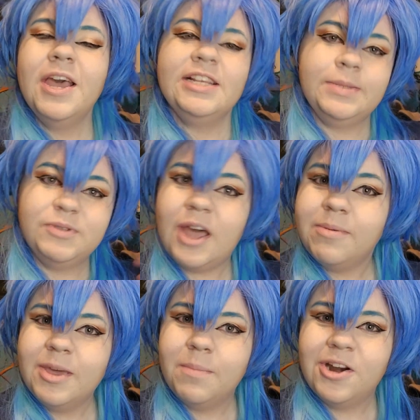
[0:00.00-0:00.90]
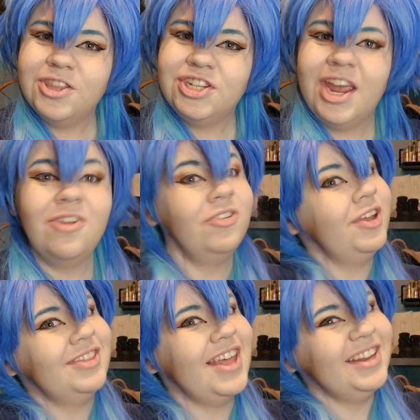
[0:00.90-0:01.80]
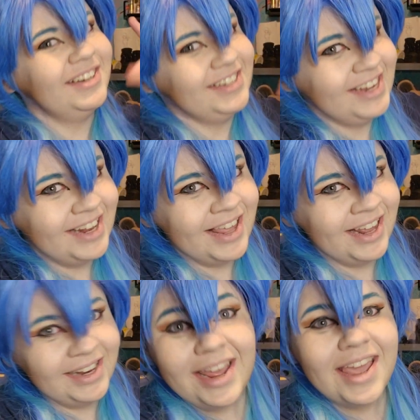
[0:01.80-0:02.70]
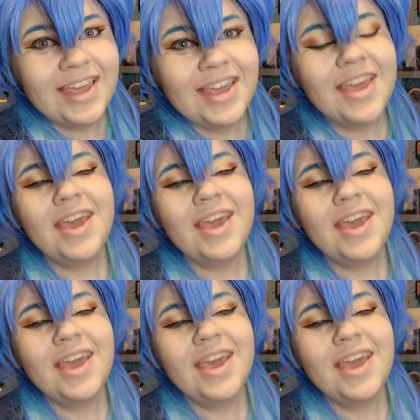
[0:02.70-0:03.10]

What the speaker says: subscribe to become part of the channel, click that little ding-a-ling-a-ling,